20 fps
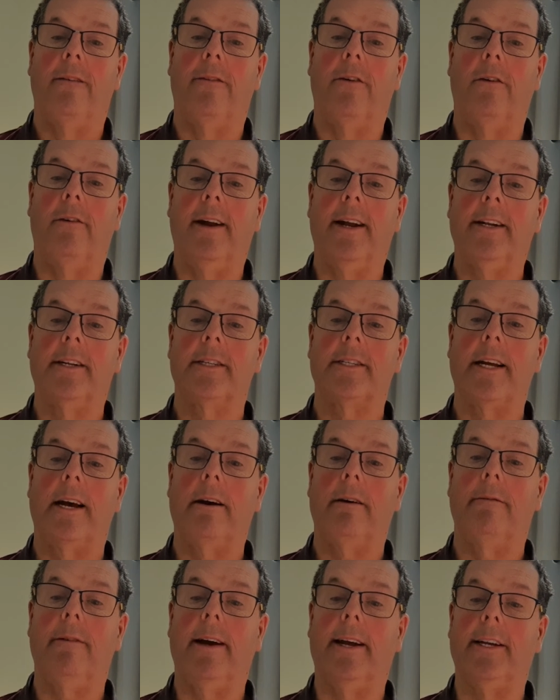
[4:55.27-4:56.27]
For in
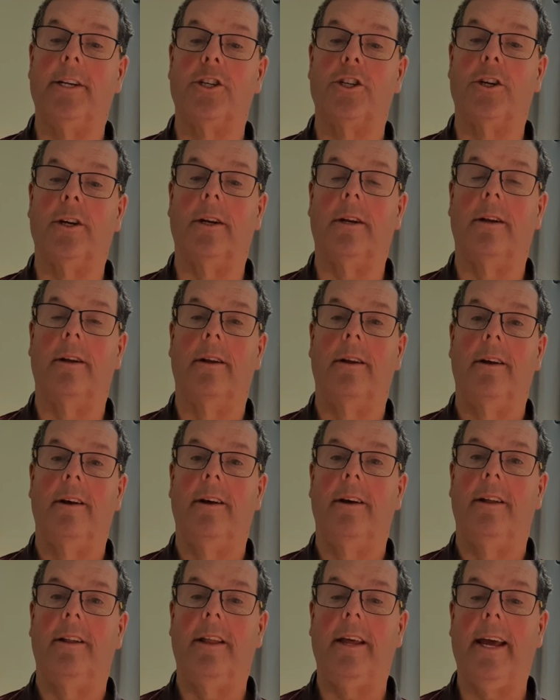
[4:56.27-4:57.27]
salvation,
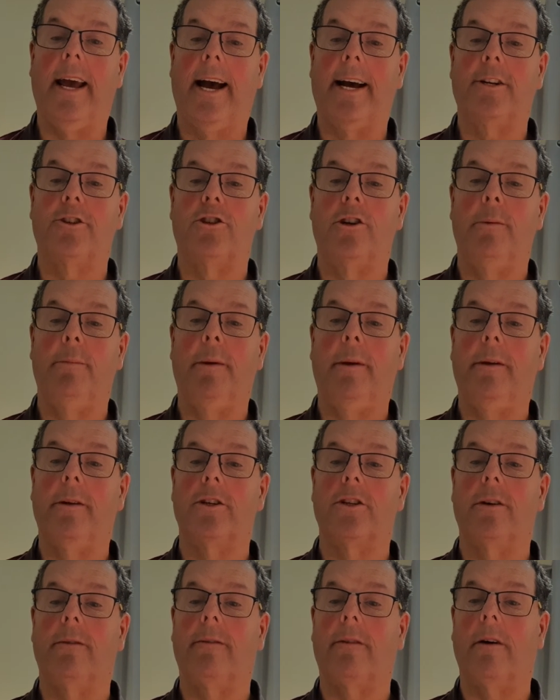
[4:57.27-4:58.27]
the
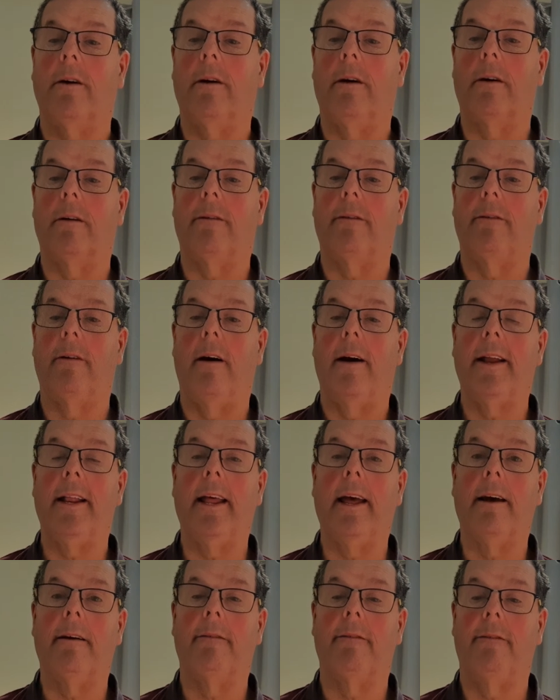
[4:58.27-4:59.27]
attributes of God
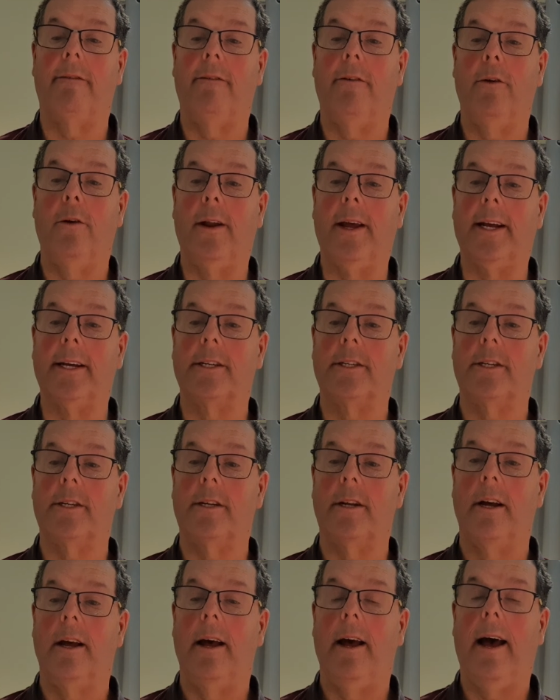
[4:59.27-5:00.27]
find their
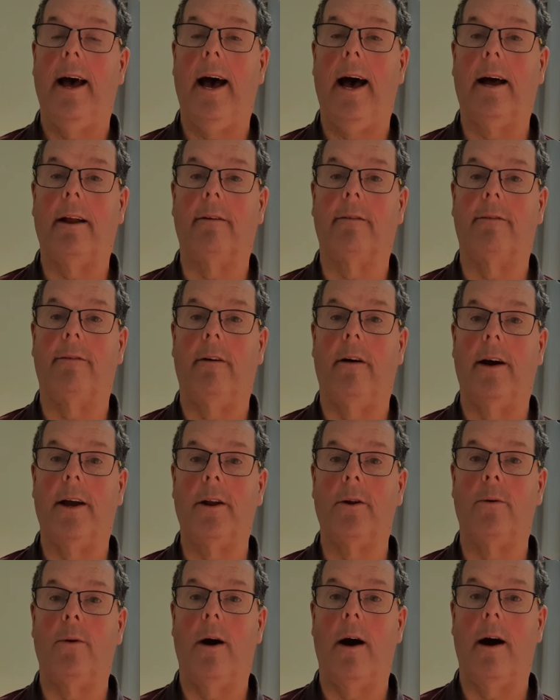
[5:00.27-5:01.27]
fullest and
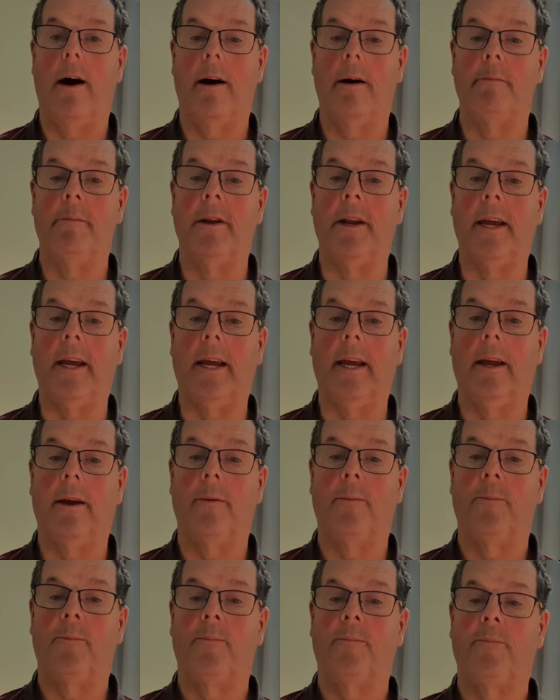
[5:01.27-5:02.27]
final harmony.
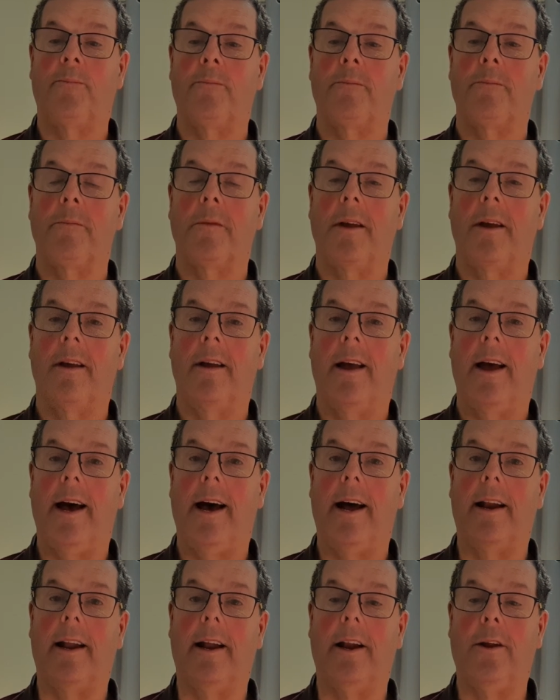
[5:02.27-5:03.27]

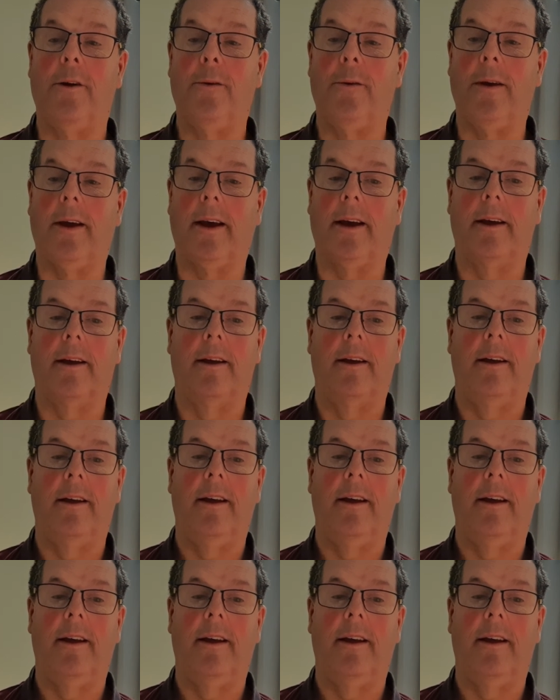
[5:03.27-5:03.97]
Hallelujah.